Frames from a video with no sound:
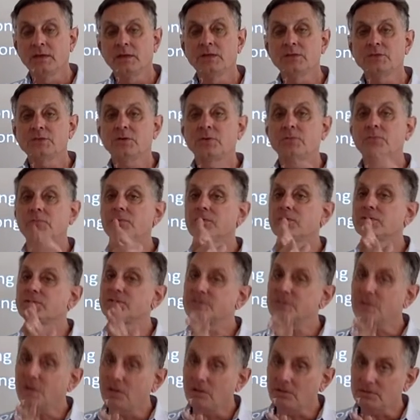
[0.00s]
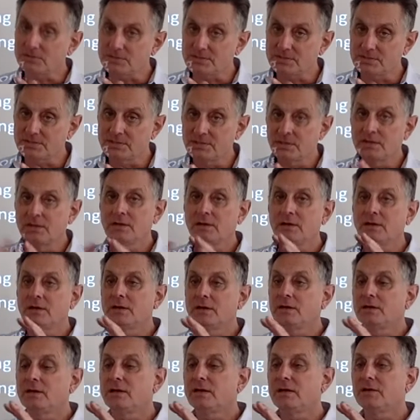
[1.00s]
So for salts,
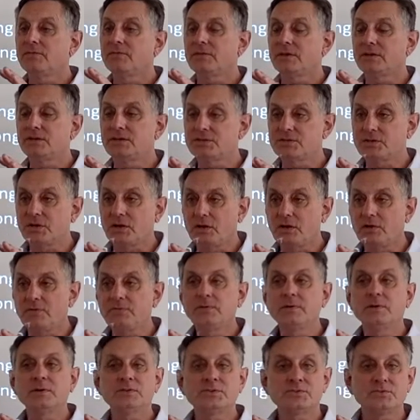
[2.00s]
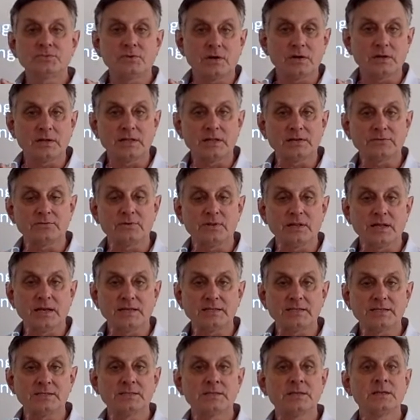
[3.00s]
if they dissolve, strong
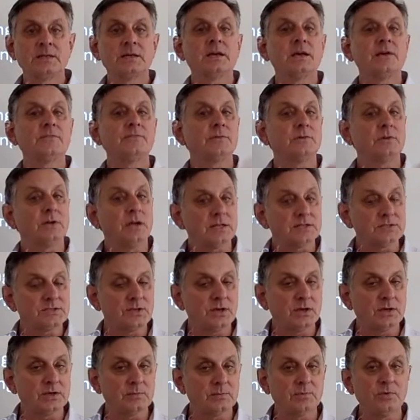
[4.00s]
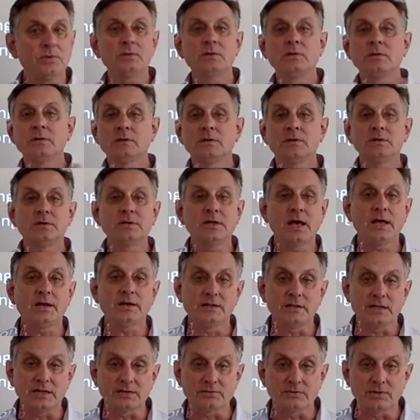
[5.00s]
electrolytes. If they're not soluble,
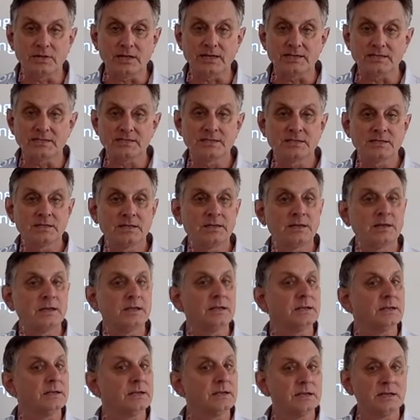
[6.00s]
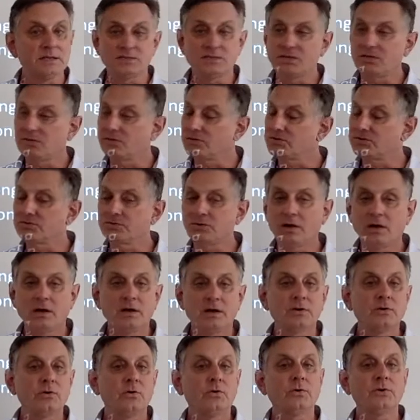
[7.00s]
non-electrolytes. It's either
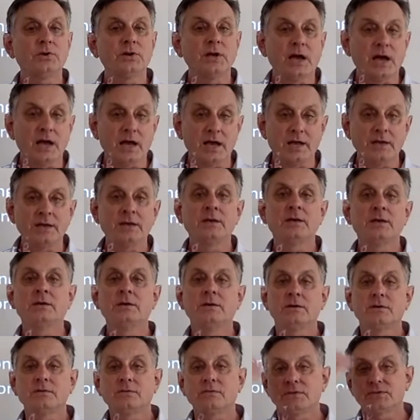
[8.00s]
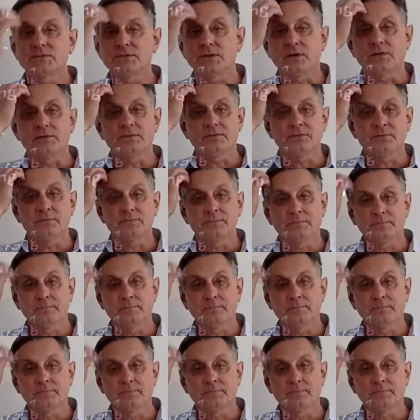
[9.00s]
strong or non for salts.